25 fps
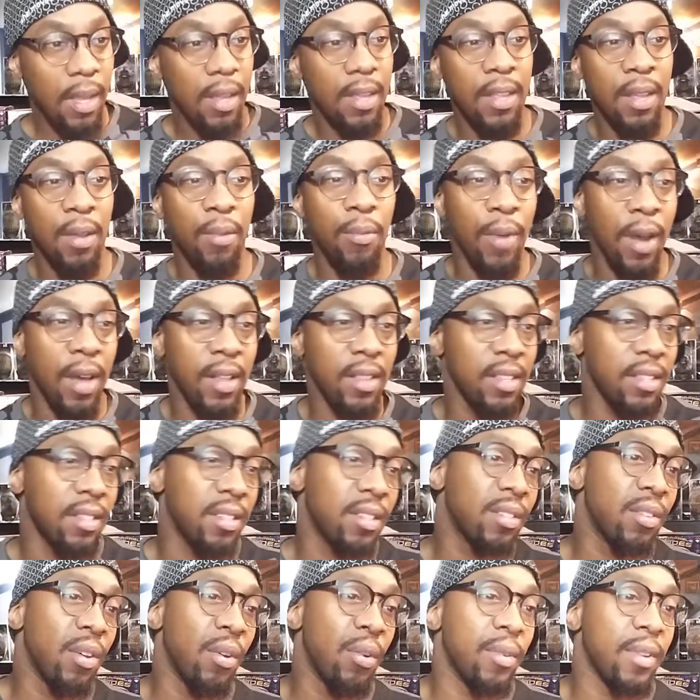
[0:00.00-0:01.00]
And then while
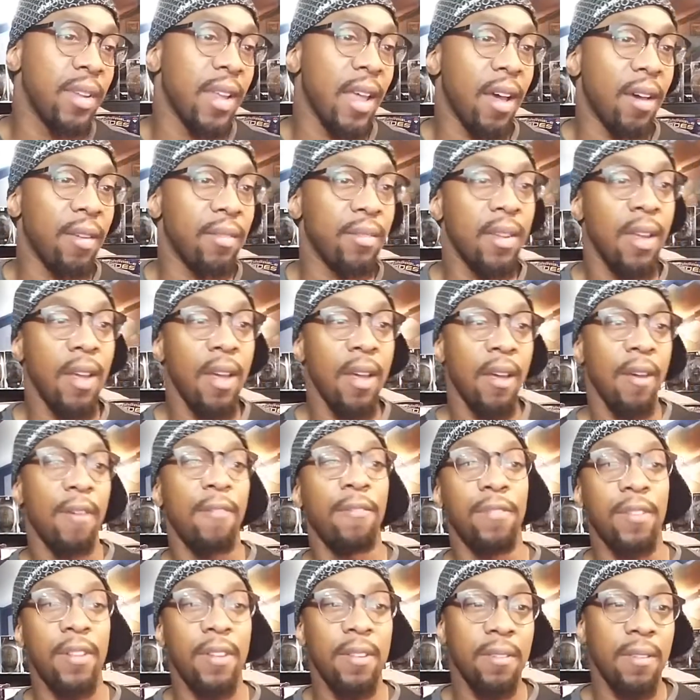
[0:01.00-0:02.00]
this is going down,
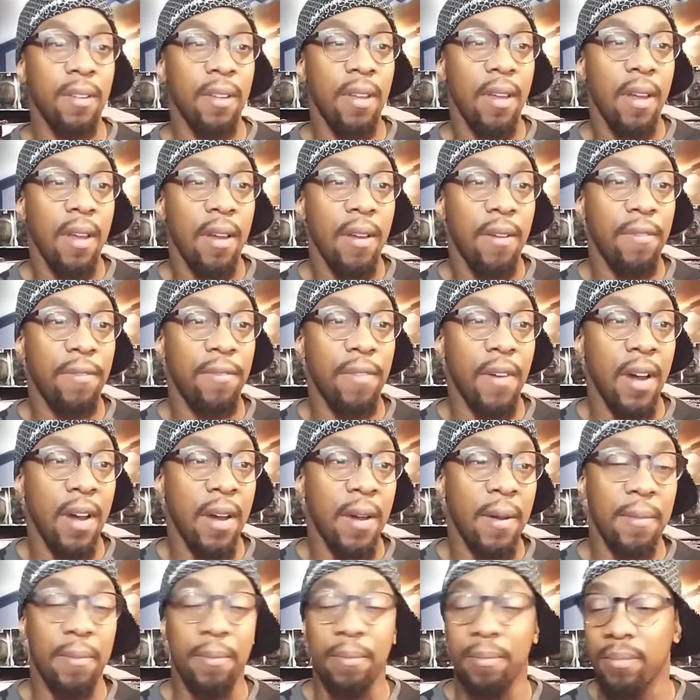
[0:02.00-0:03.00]
Flint
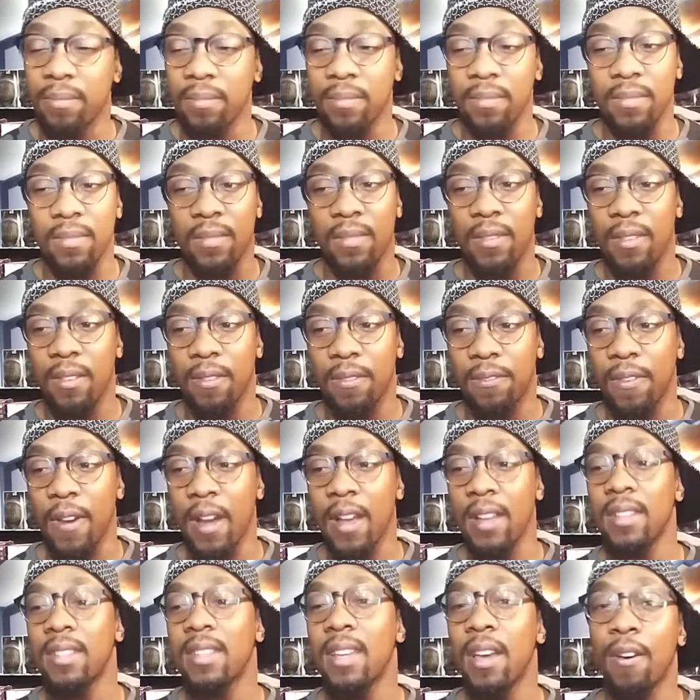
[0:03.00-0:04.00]

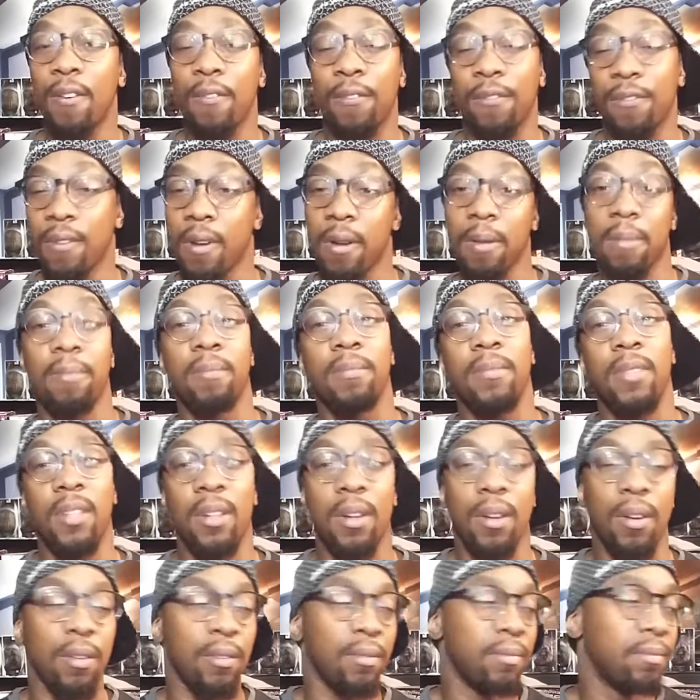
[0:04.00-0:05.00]
finds out from,
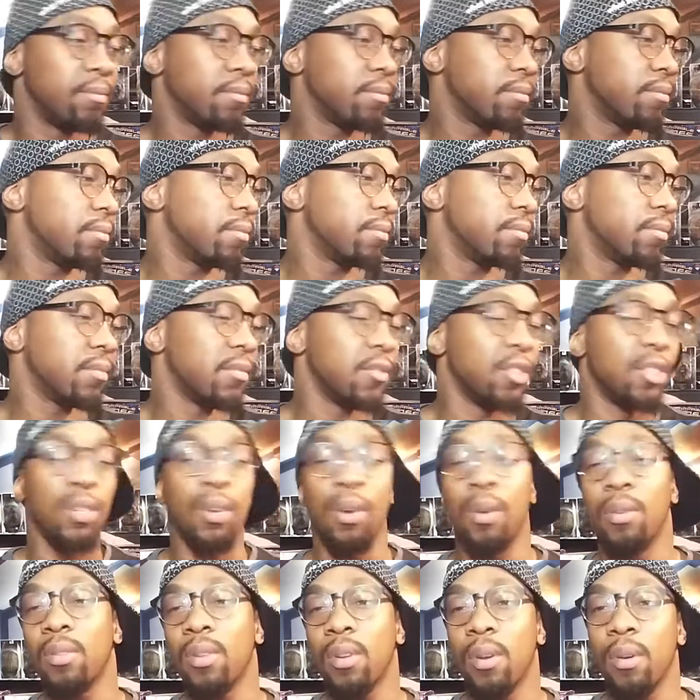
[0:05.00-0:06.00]
you know,
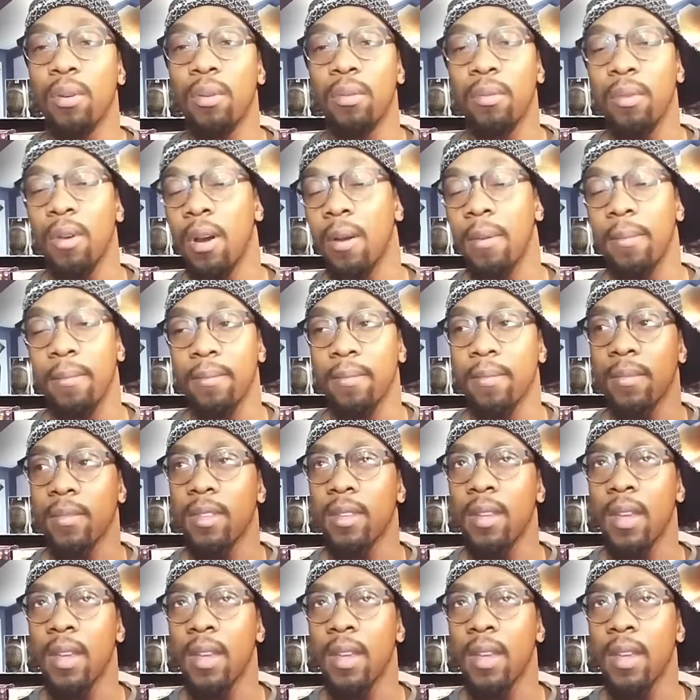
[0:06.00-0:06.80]
Yo-Yo,